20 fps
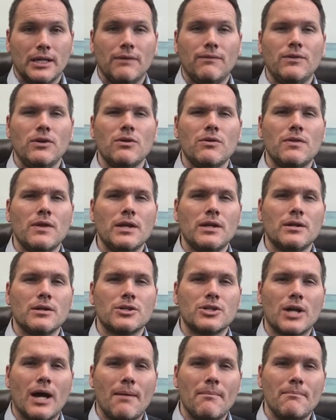If you think your
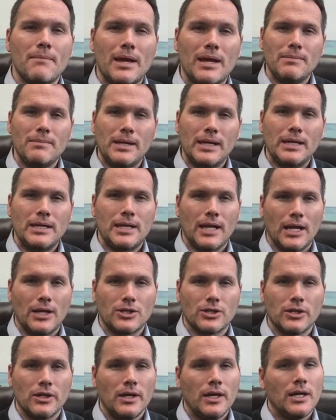job may in
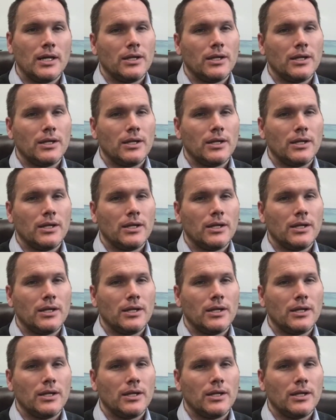danger,